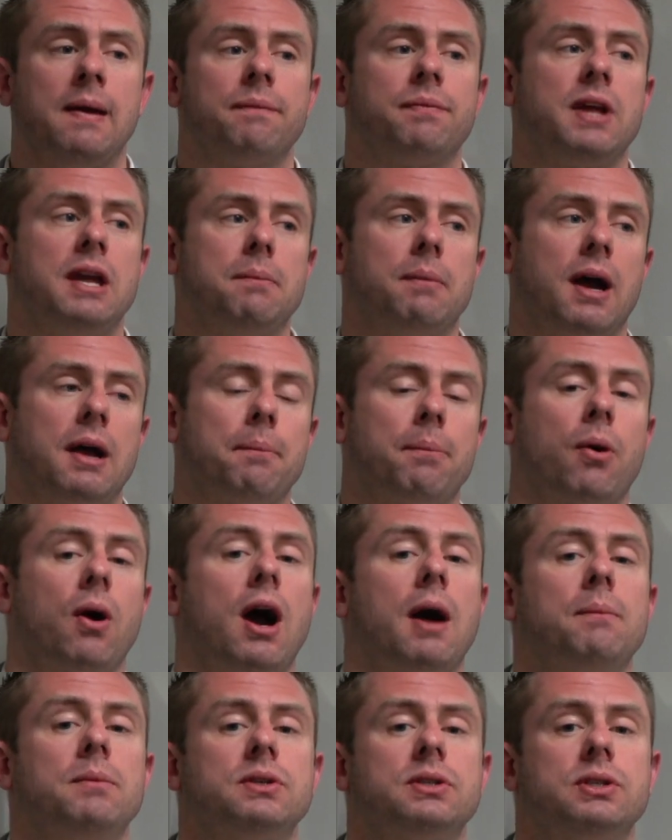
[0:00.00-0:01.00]
They might
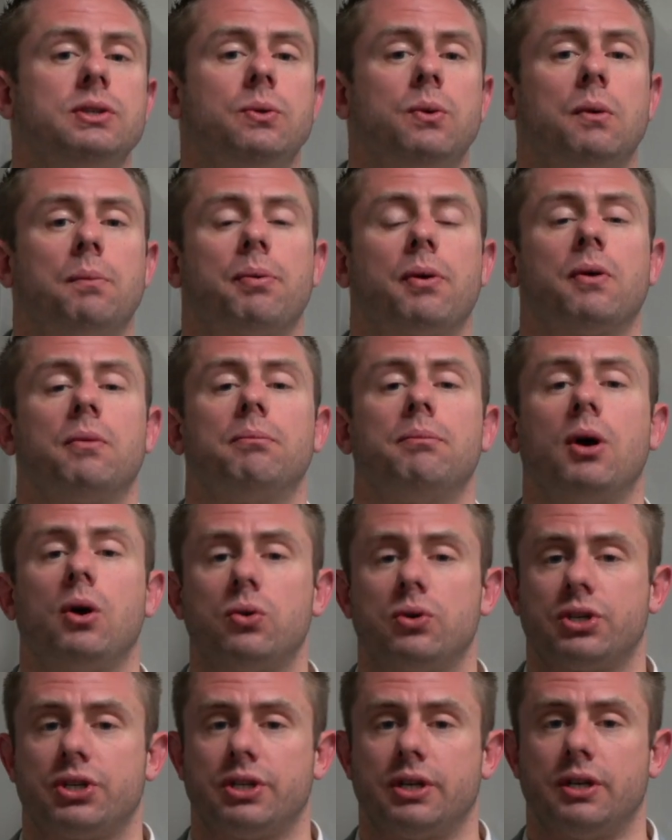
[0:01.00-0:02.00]
promise you a
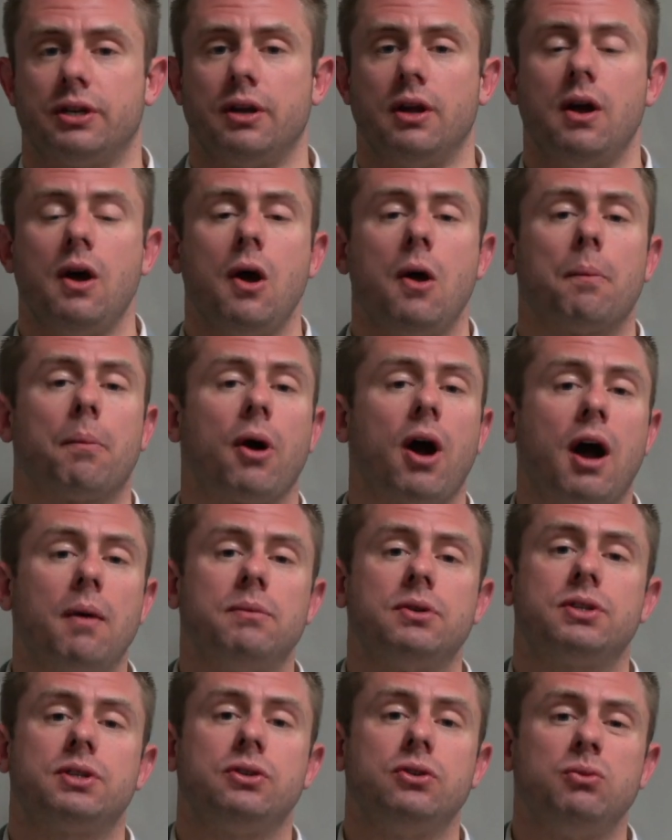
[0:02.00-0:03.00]
promotion,
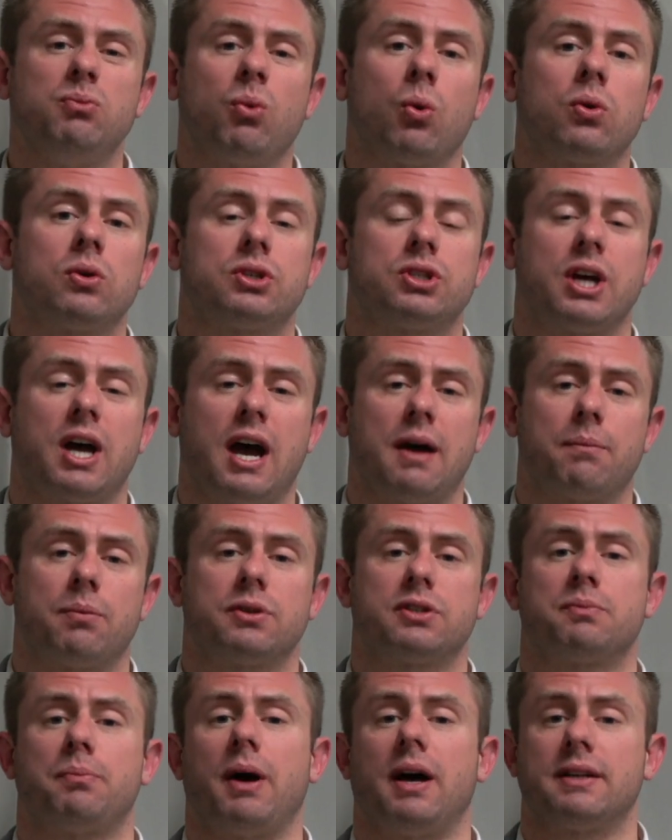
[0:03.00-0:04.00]
promise you more job
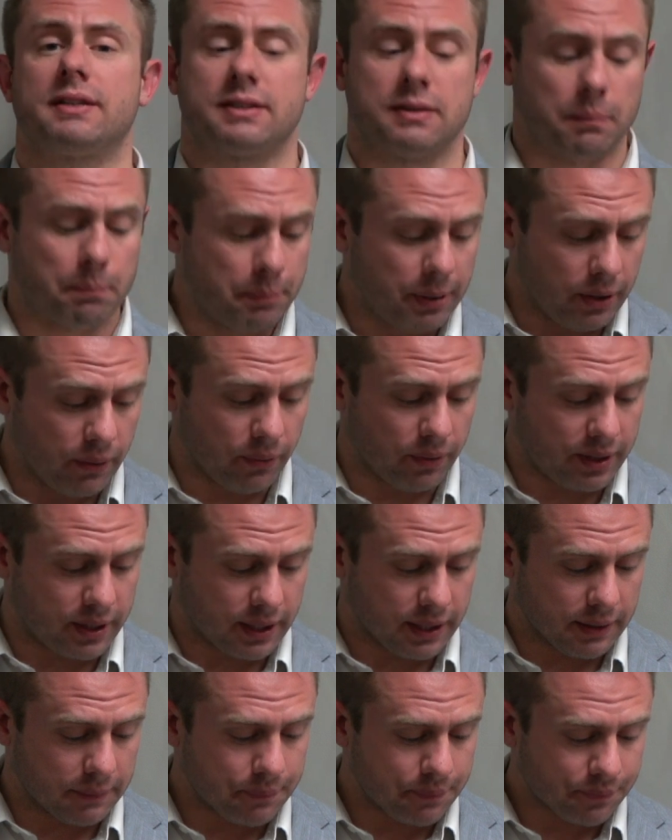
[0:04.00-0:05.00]

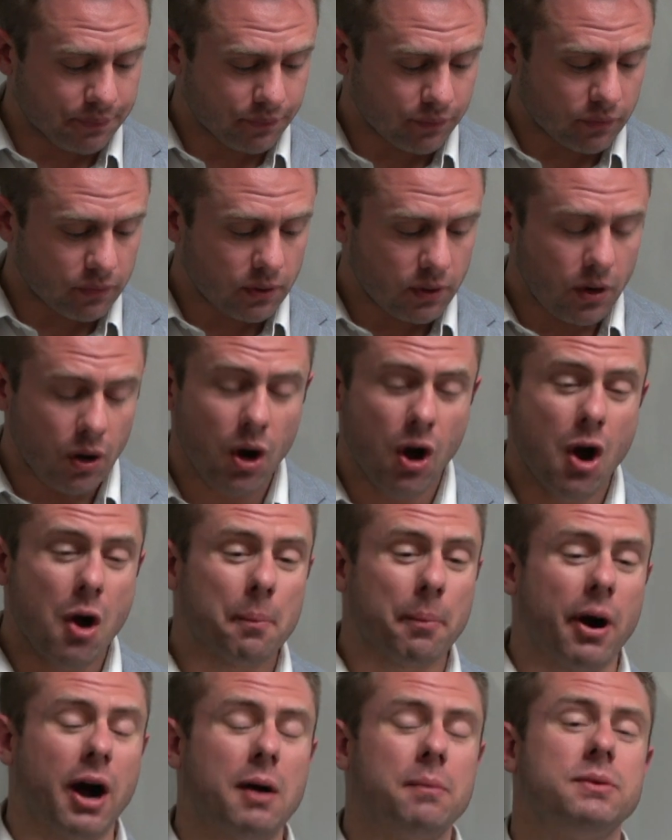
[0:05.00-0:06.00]
responsibility,
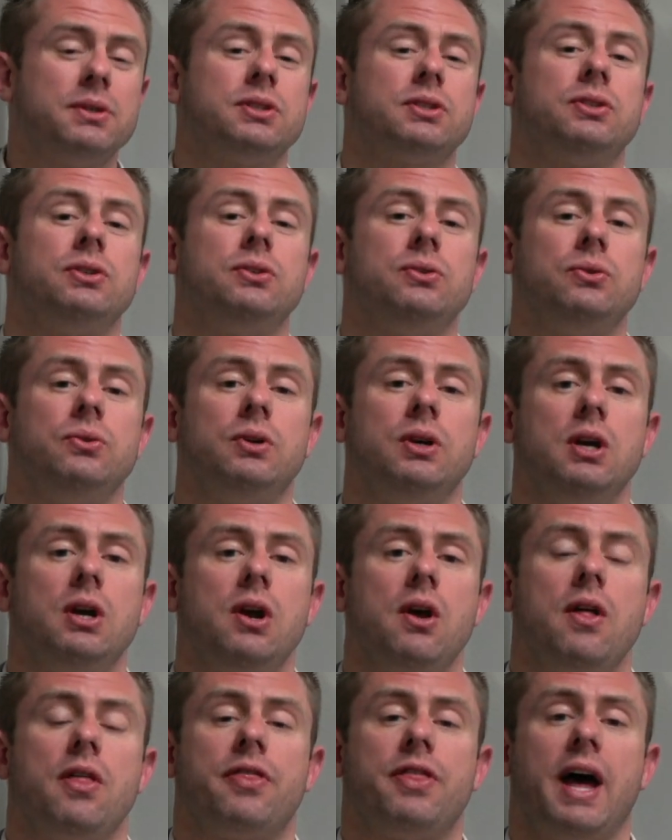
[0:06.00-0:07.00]
promise you
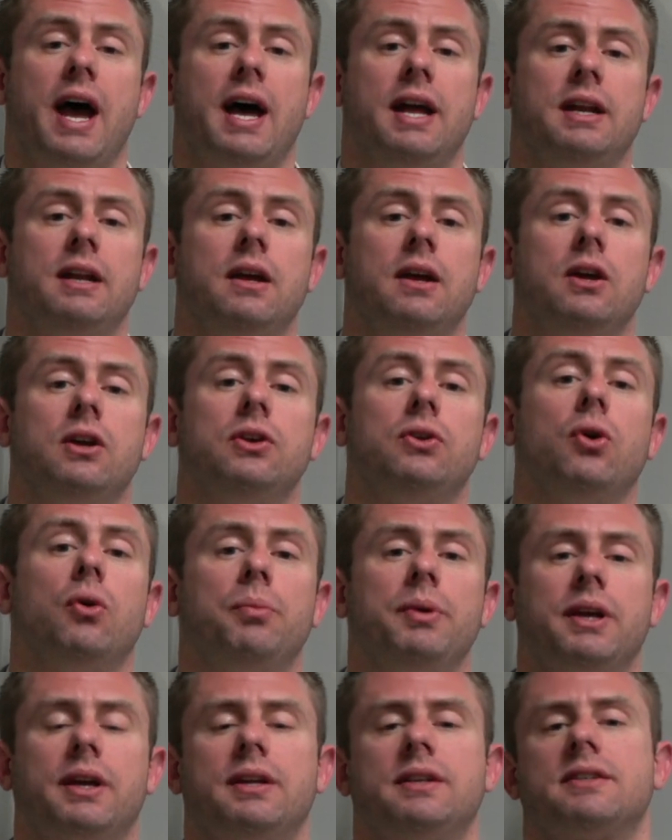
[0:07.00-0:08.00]
that you'll
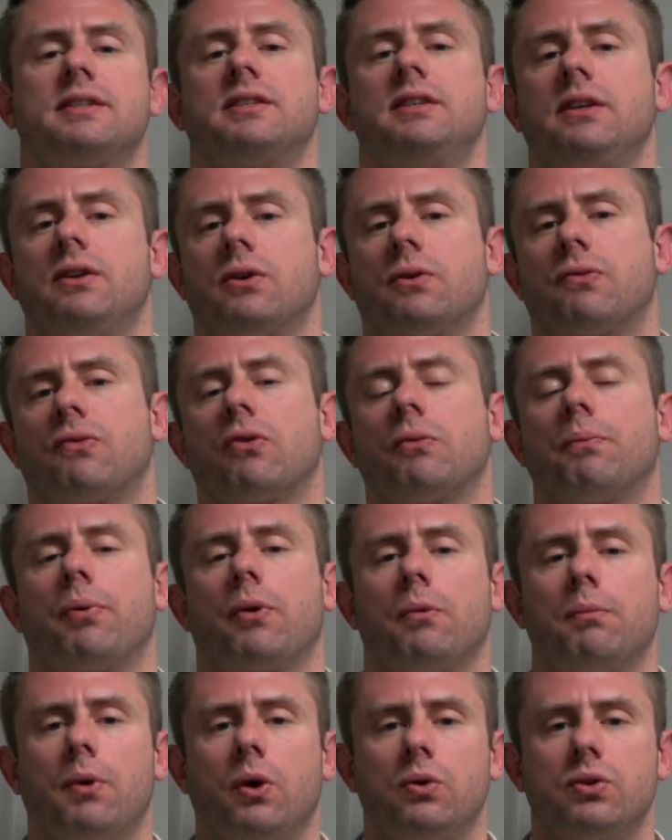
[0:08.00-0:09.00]
be considered for
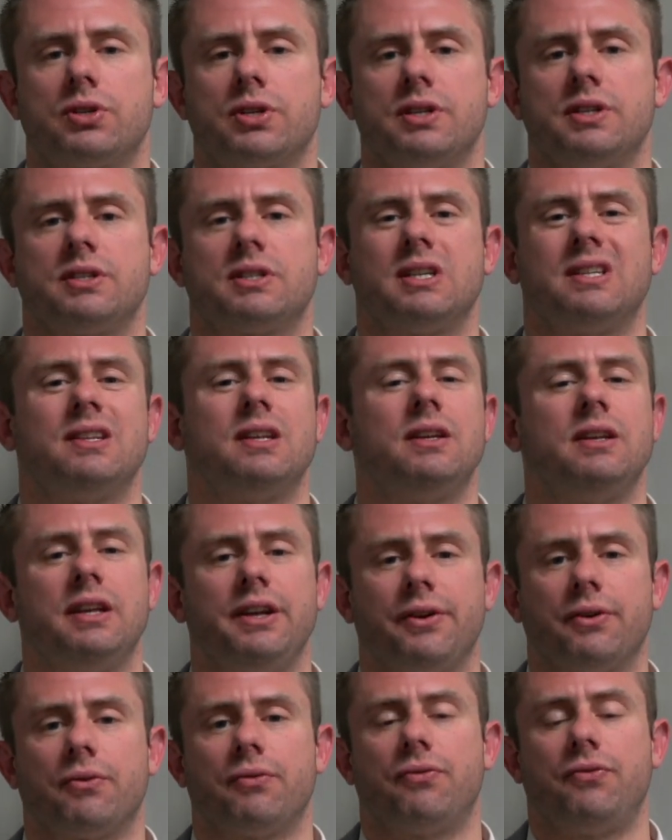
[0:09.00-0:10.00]
promotions in the
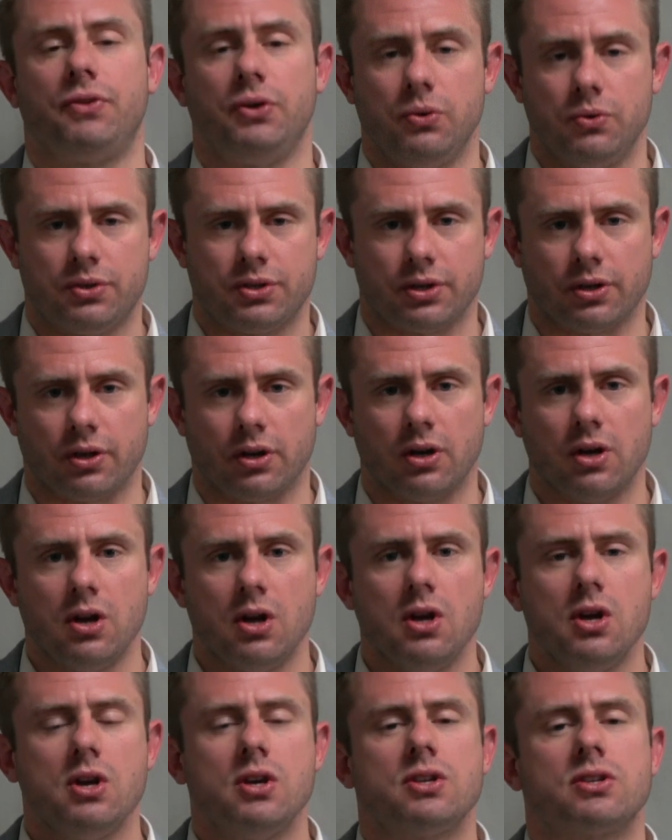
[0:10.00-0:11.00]
near future.
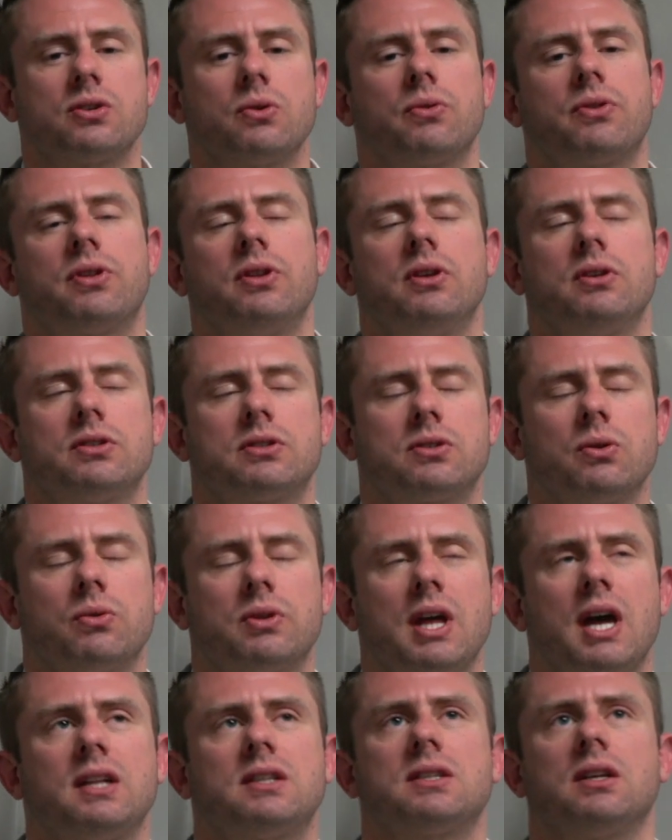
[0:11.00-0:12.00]
So
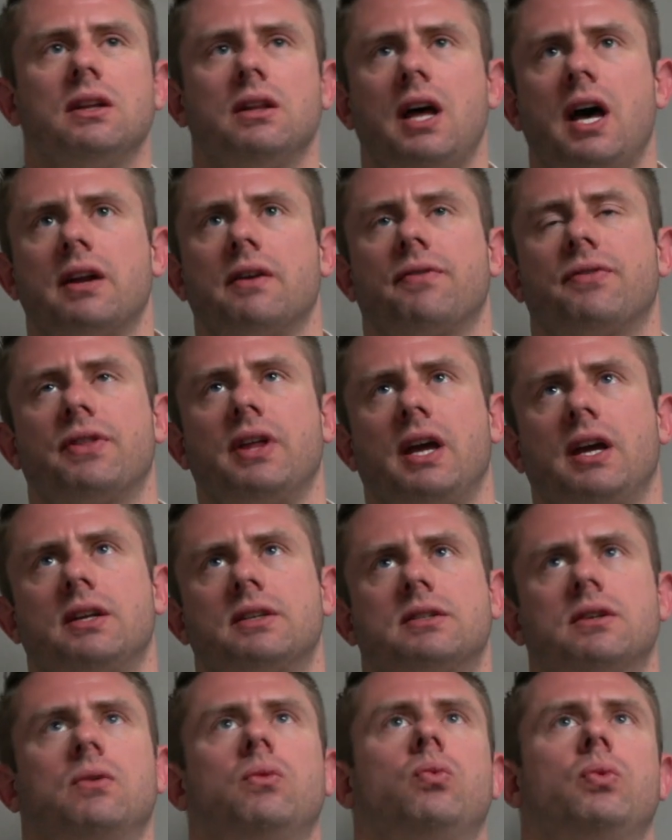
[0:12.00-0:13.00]
that's a lot of
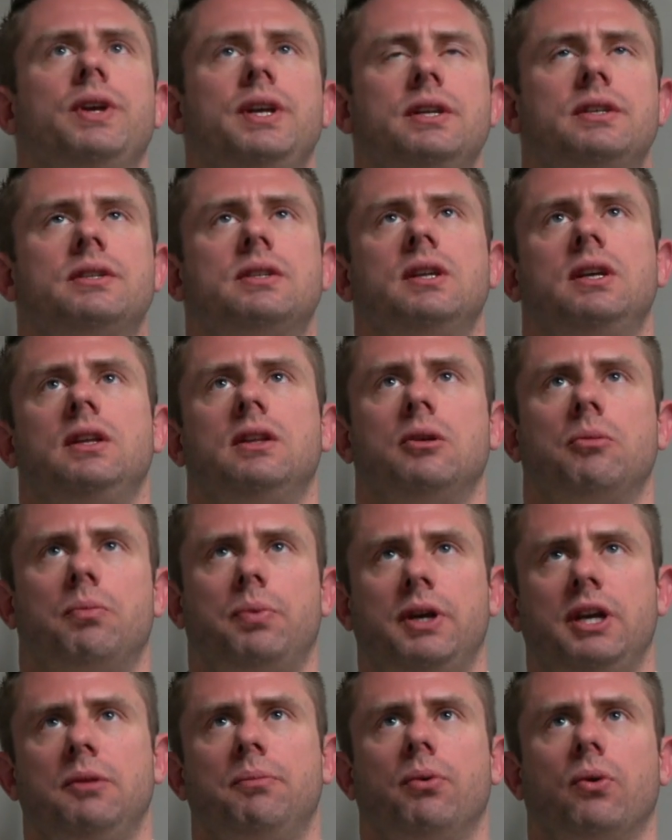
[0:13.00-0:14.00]
things that we see that
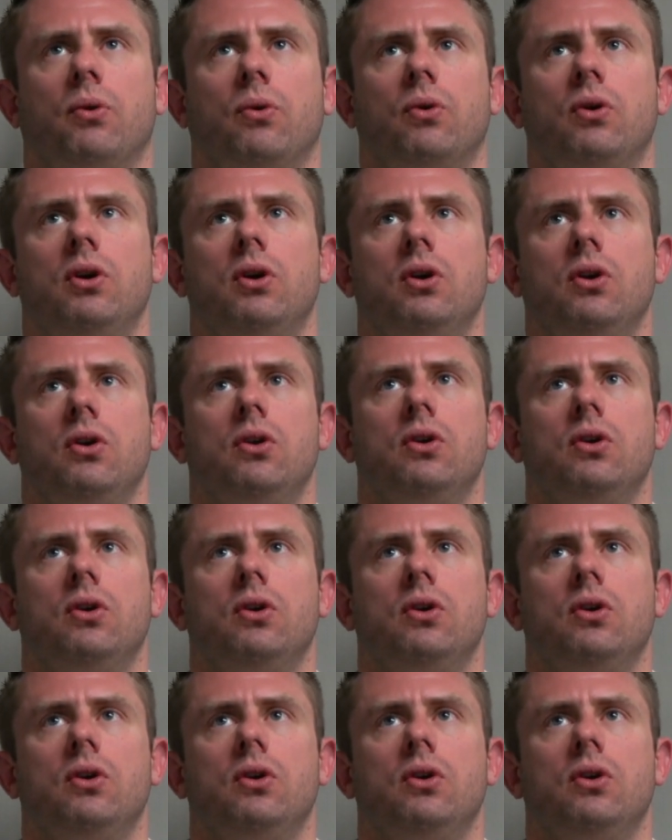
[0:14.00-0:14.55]
people